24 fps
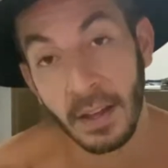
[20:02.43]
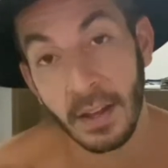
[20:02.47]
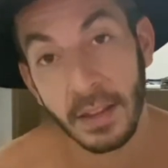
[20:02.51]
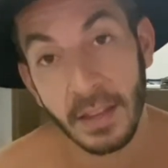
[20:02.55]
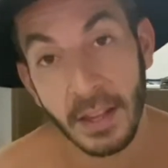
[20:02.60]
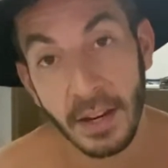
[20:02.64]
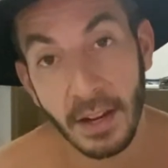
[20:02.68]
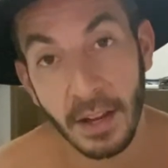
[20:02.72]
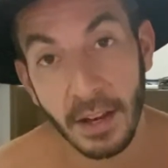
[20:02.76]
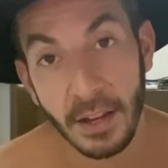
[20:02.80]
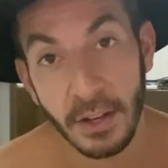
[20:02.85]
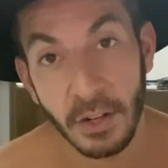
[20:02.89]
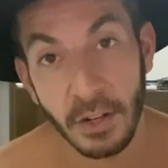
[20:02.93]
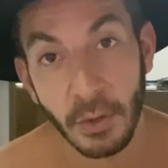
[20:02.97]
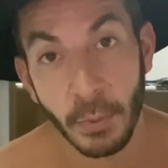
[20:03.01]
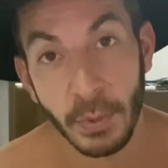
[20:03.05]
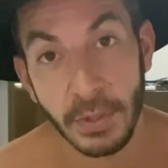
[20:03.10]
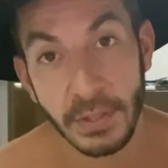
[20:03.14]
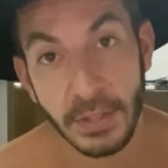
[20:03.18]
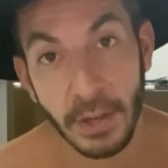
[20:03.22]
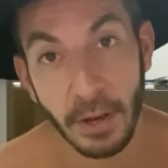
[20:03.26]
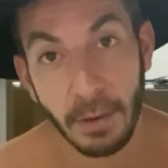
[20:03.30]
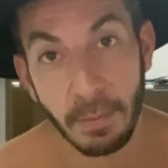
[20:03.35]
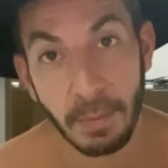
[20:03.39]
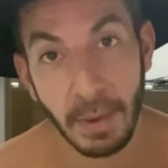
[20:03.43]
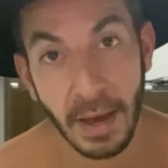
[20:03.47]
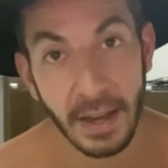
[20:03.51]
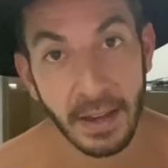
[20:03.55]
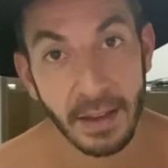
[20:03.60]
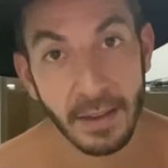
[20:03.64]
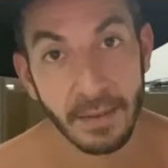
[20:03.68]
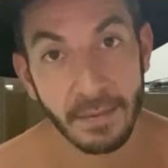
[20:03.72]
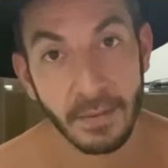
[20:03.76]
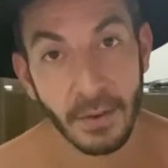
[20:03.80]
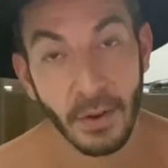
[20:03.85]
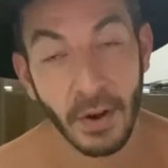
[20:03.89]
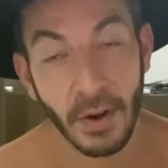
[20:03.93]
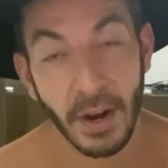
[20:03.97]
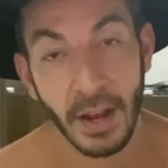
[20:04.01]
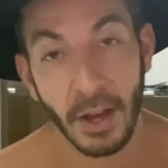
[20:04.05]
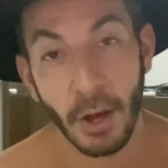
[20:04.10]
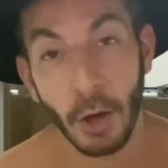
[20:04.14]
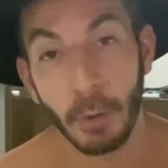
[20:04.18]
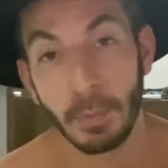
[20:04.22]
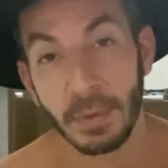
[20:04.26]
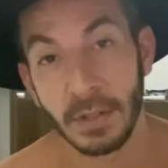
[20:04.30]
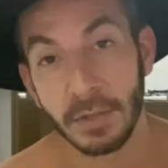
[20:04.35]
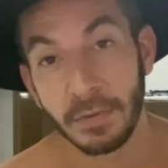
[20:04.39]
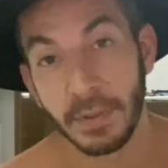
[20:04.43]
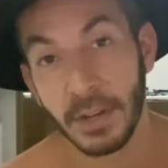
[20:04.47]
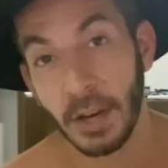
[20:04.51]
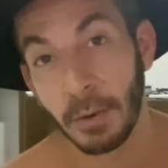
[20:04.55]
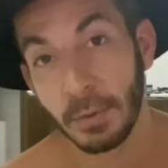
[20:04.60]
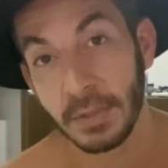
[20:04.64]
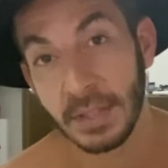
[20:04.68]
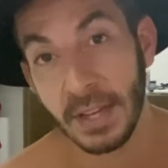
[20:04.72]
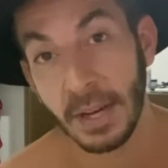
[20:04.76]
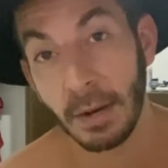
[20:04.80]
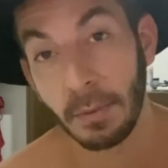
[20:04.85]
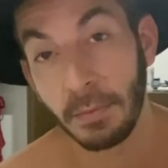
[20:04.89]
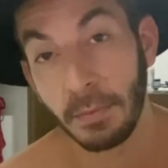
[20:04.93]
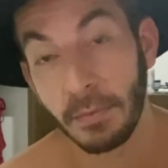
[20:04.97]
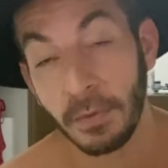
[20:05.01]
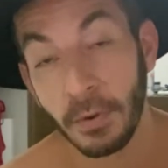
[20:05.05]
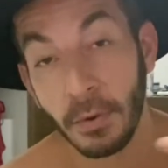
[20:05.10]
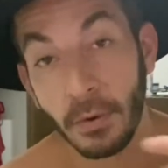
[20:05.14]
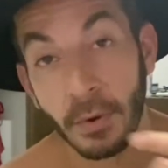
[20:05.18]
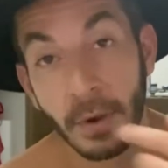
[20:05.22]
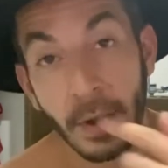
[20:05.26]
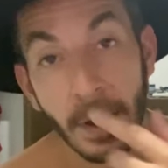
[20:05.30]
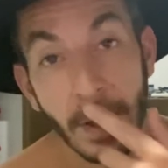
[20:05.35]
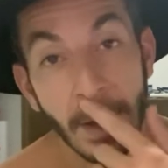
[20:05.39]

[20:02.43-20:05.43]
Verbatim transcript: then I can always go back. All right. I hope this video was helpful.